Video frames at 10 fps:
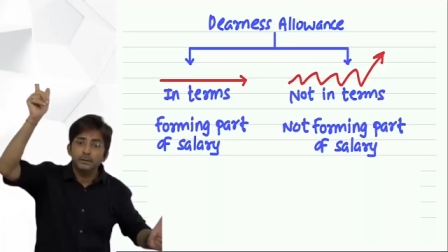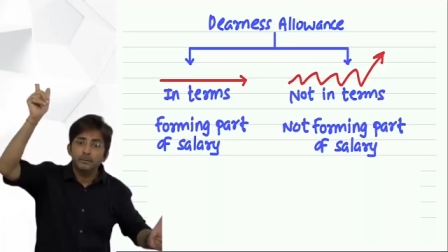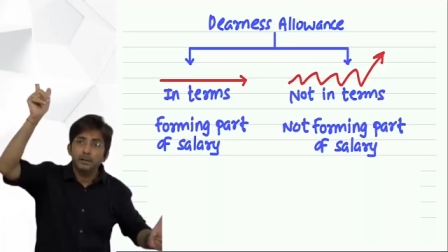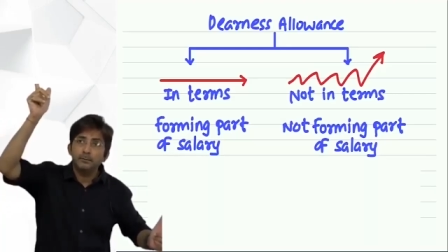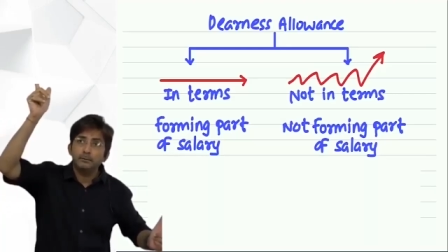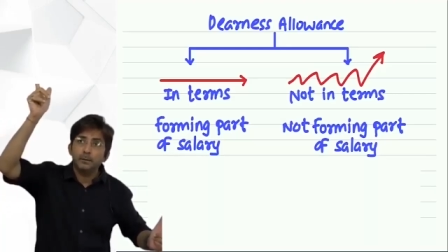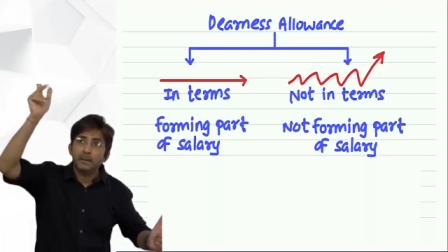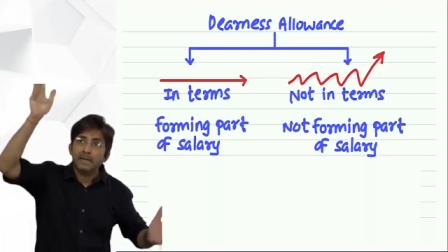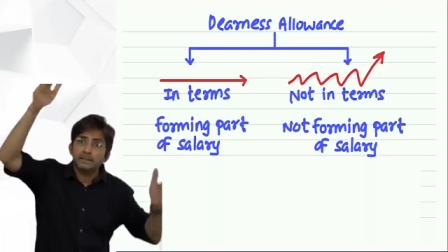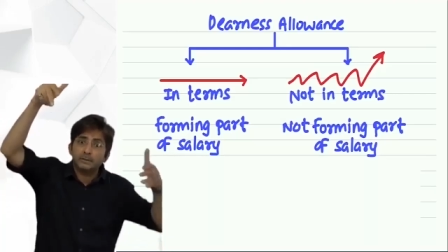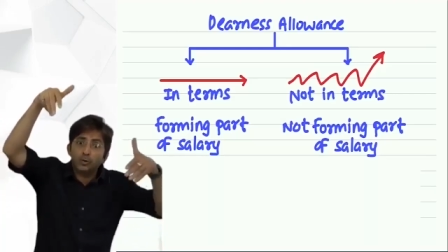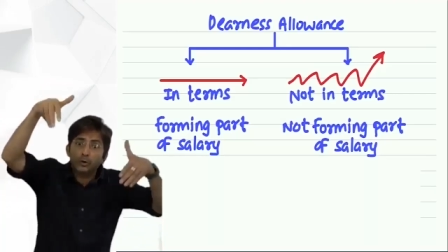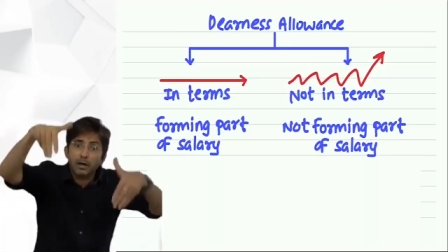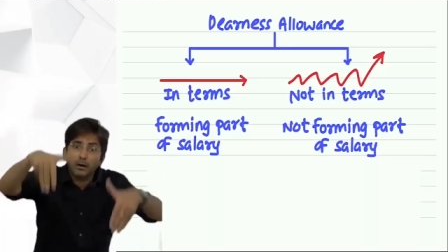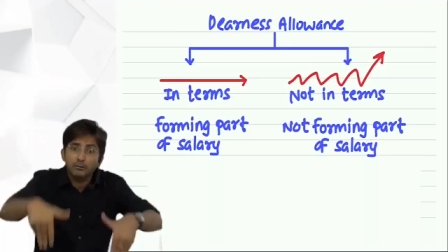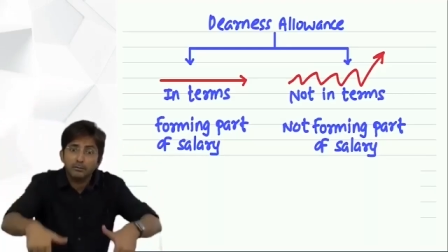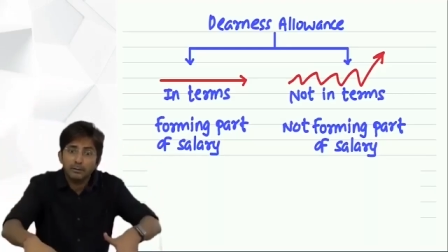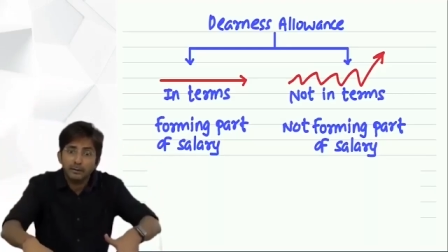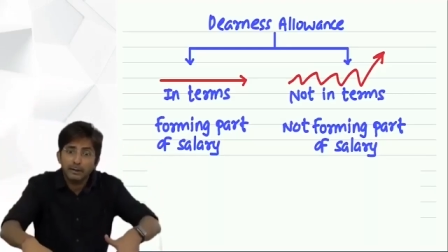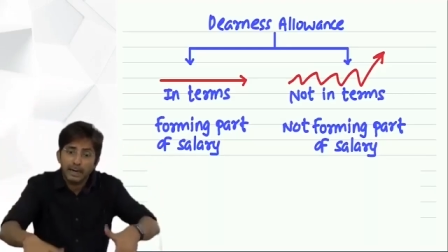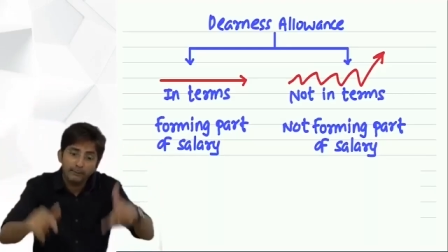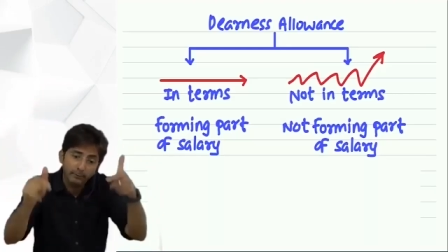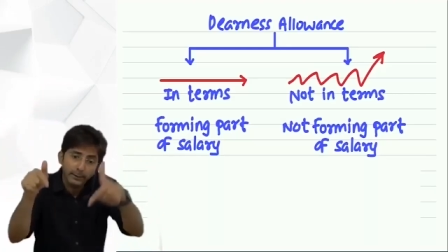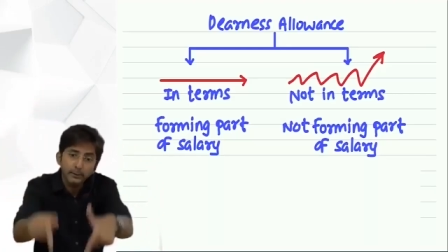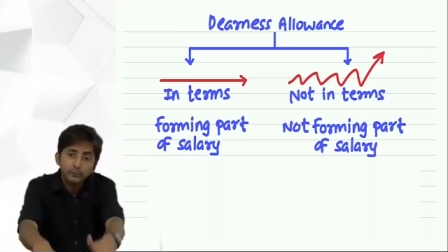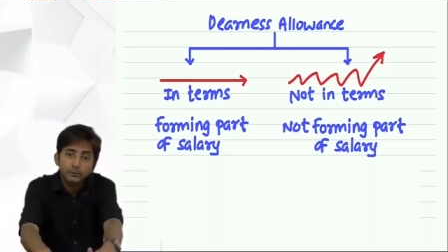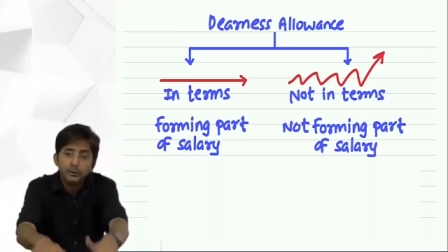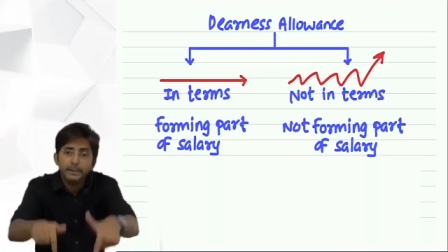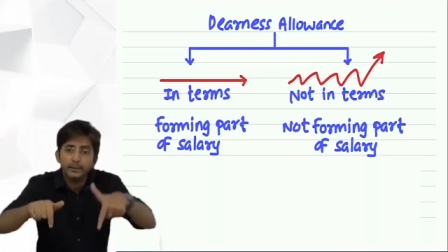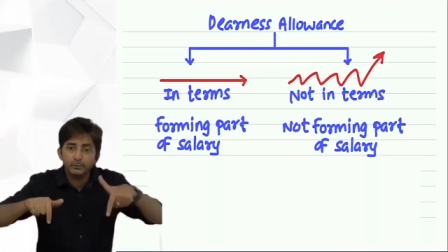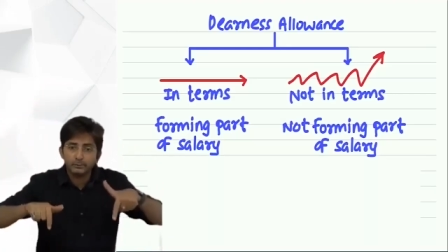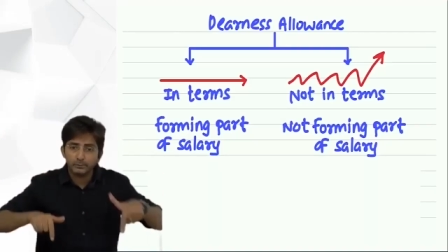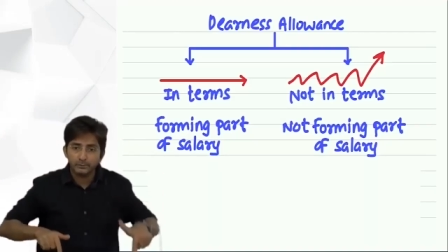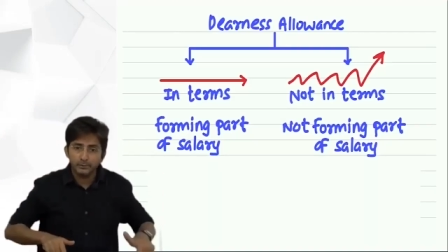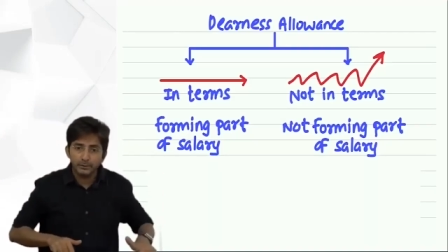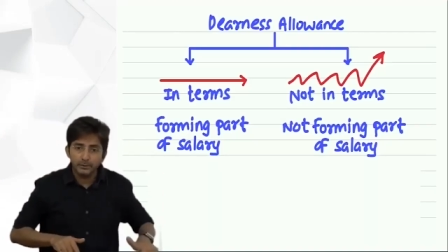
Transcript: But if the prices go down, I will reduce your DA also.